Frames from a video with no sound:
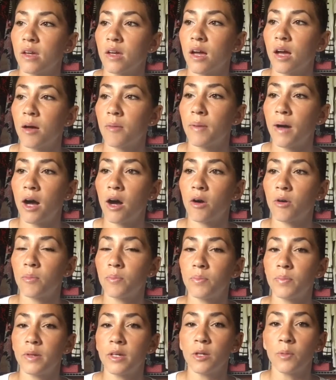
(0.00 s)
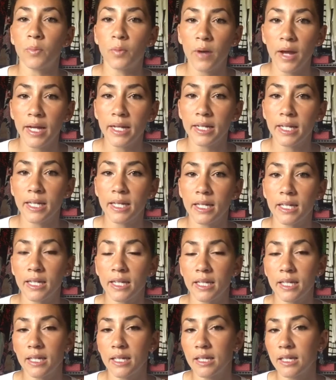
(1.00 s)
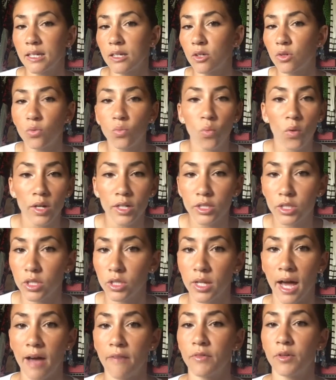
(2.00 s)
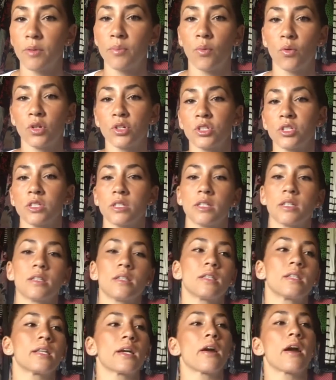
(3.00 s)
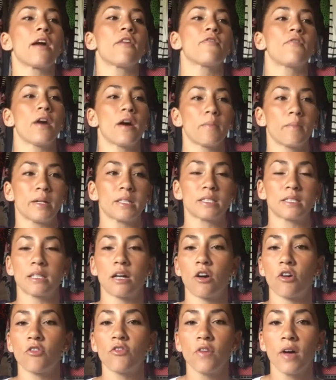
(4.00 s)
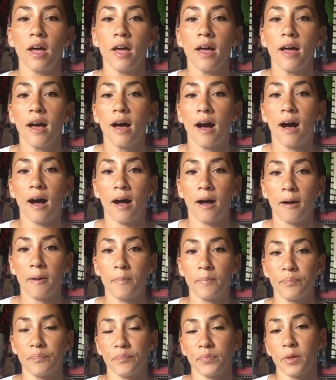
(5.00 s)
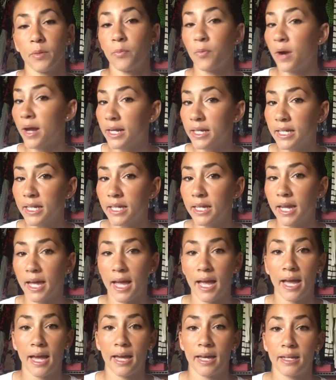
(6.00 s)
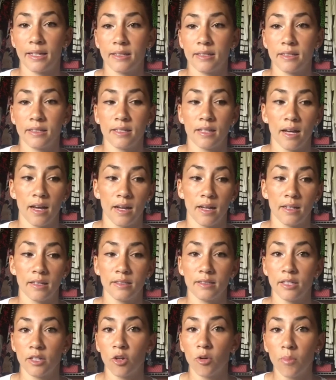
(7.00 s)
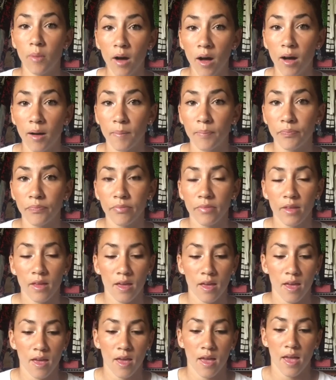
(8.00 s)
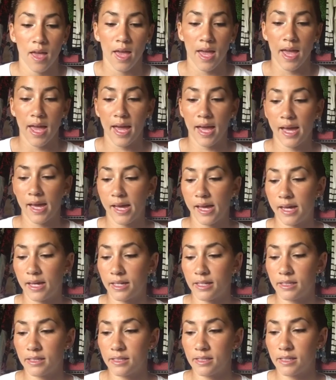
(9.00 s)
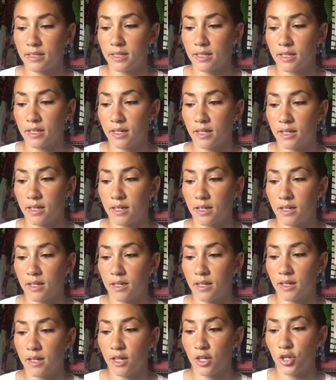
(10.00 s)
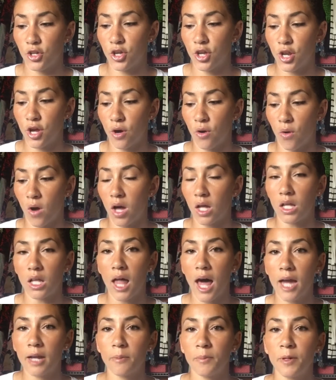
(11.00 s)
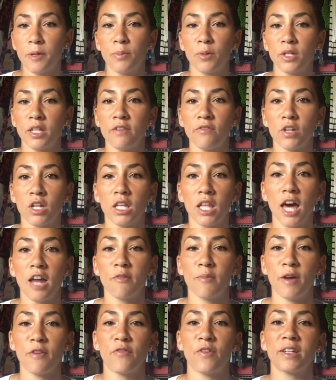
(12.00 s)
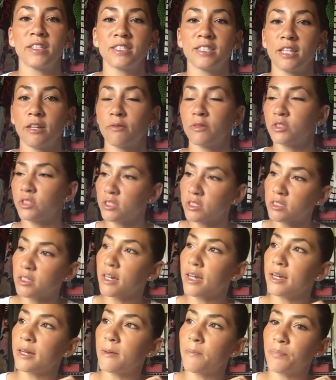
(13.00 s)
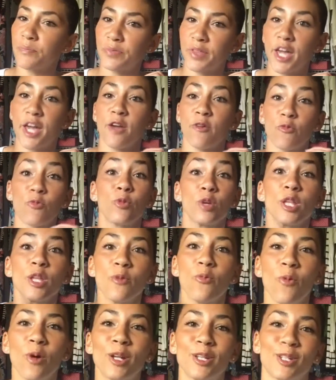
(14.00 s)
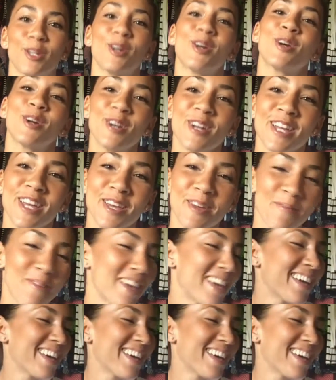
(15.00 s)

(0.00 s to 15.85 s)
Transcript: about being pregnant, he wanted to have an abortion. And there I found myself pregnant and a single mom. And, you know, a lot of people, even a lot of my friends, they were just like, they really wanted to hurt him